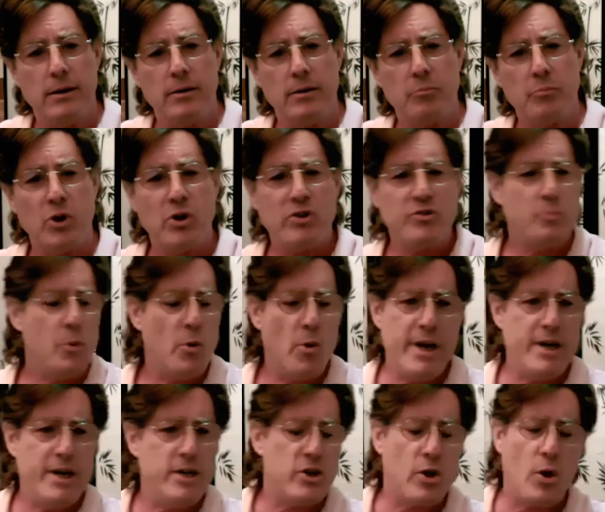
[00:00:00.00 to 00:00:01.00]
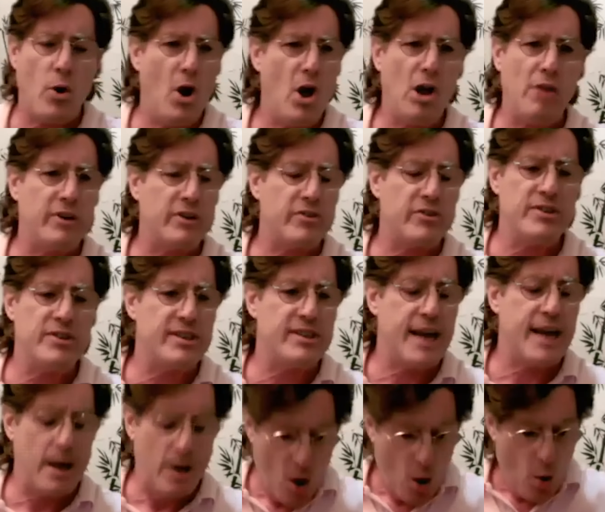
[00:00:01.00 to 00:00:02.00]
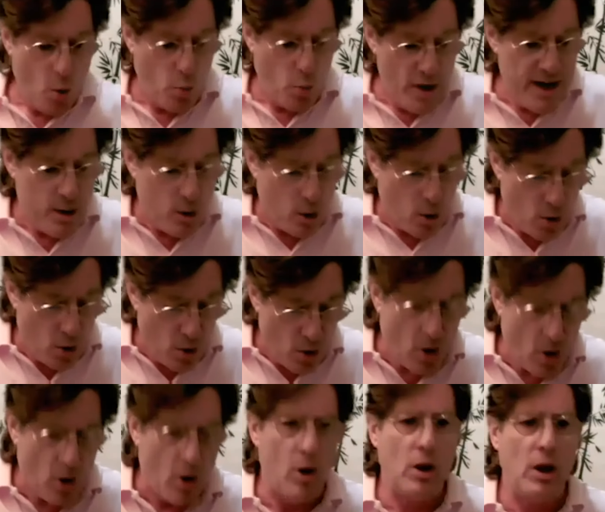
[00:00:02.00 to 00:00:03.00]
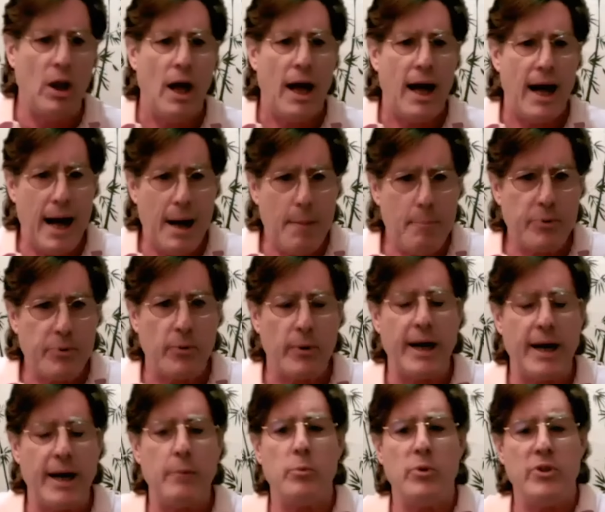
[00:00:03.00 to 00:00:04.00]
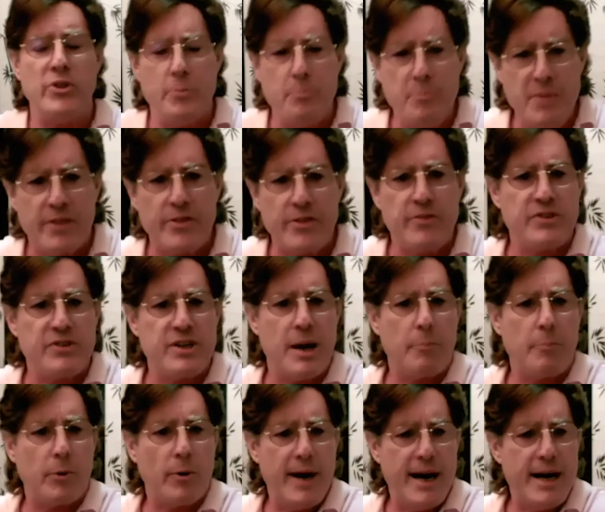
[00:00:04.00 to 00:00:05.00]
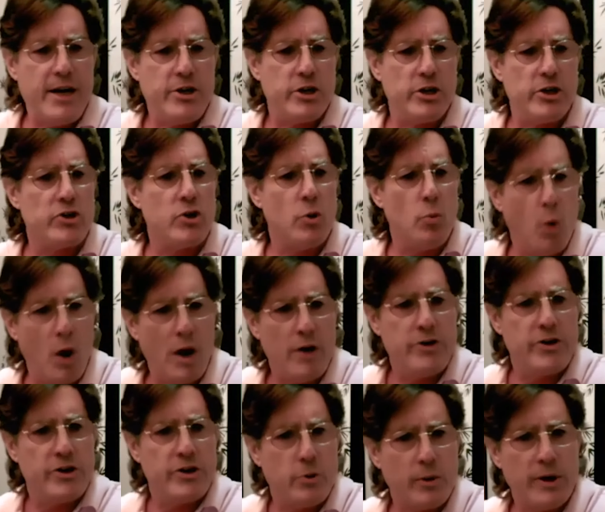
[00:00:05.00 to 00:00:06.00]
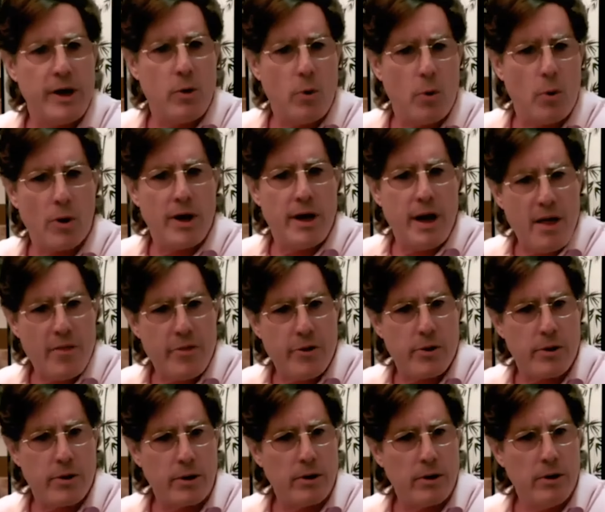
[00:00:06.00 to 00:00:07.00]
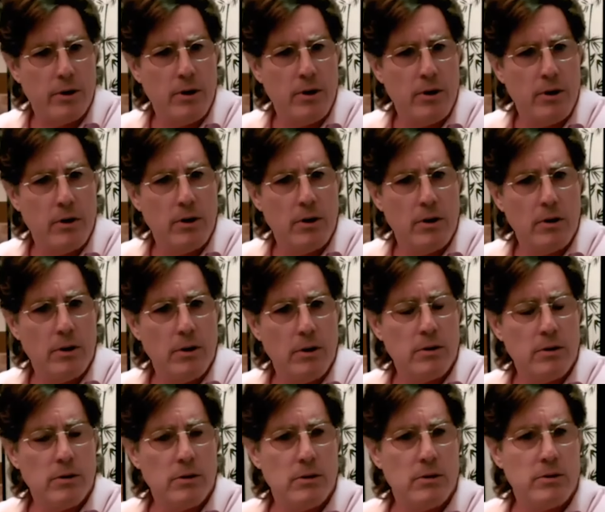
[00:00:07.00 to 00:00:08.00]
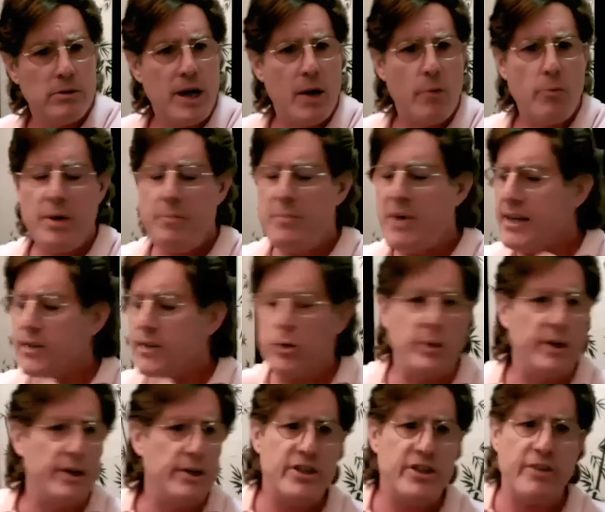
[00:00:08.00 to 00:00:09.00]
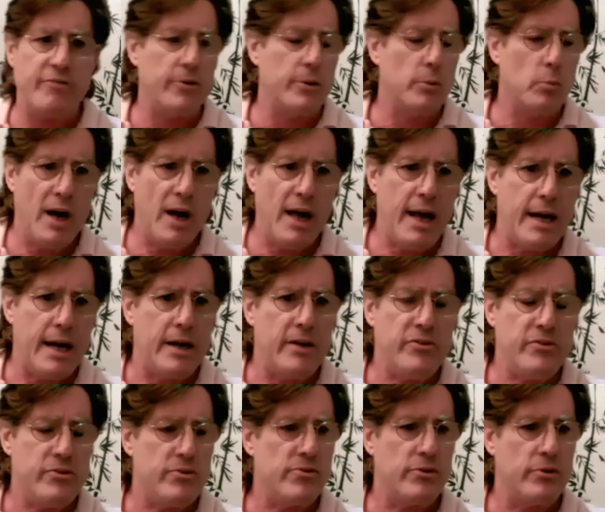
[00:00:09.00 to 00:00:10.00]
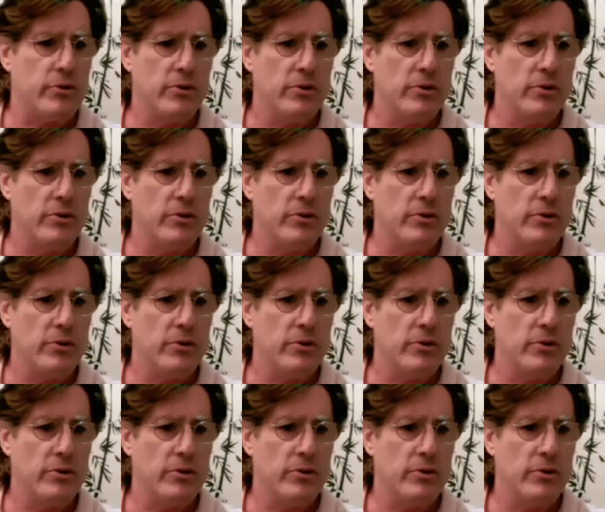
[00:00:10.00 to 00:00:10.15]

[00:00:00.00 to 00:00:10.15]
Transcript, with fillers: Paul's pointing to all of us and saying, we all operate with the myth of separation to one degree or another. Now, we may do it in different ways.